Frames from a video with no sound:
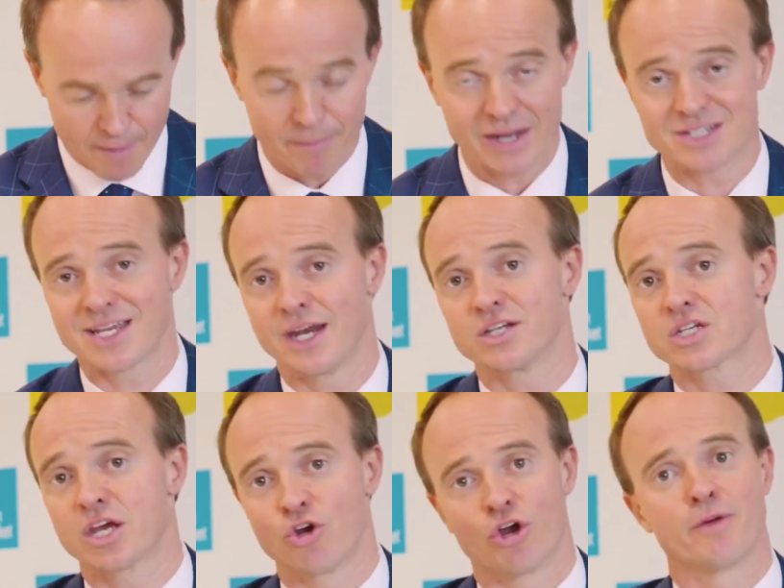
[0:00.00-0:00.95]
But tenants
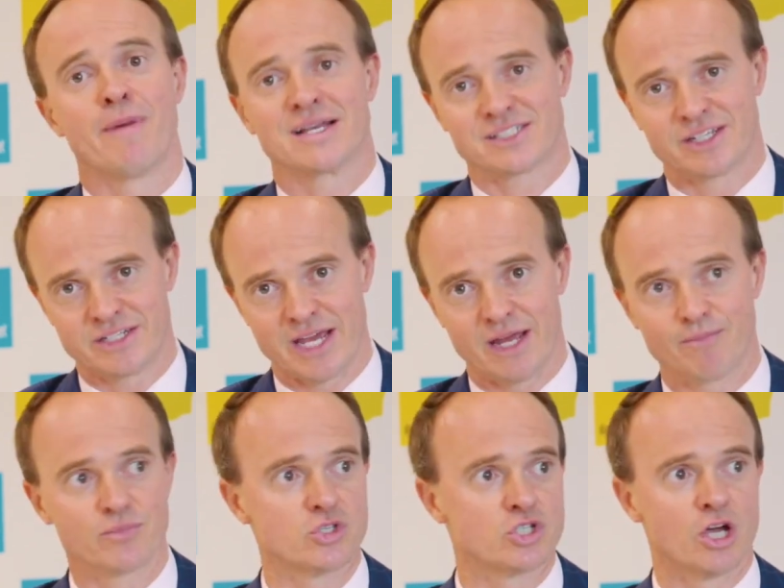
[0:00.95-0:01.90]
cannot amass a debt.
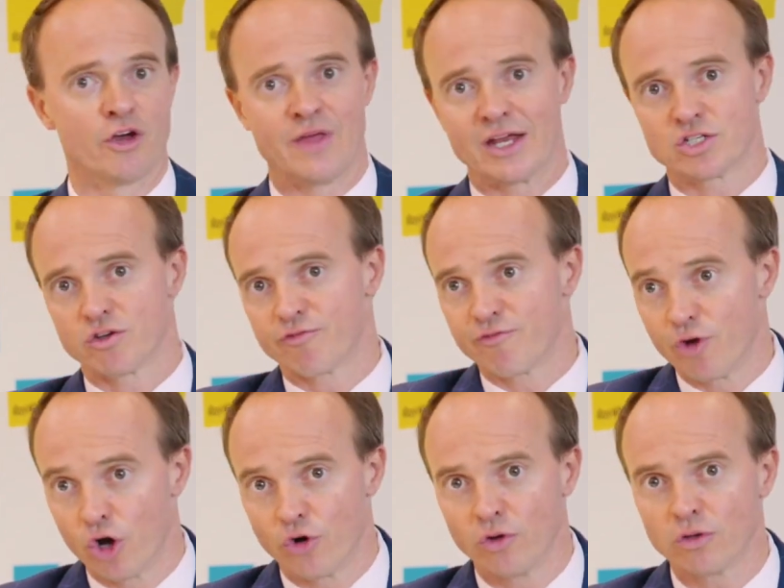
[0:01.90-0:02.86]
So that
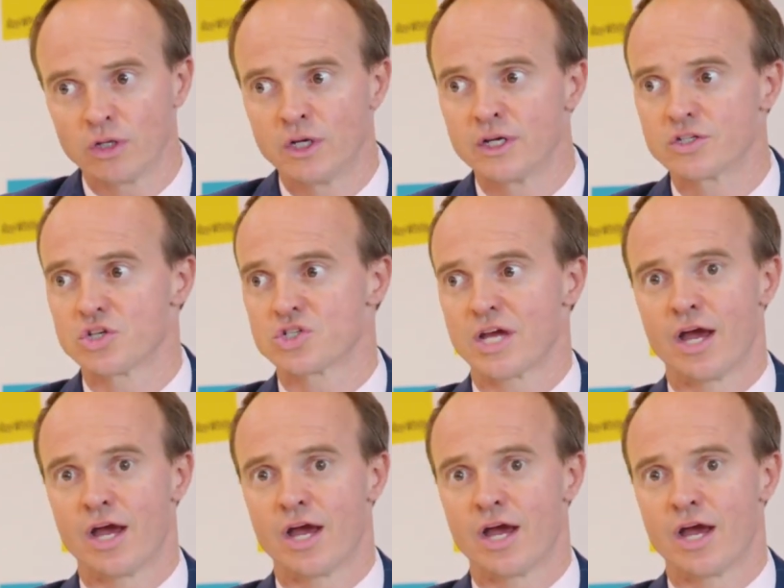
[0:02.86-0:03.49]
deferral to say,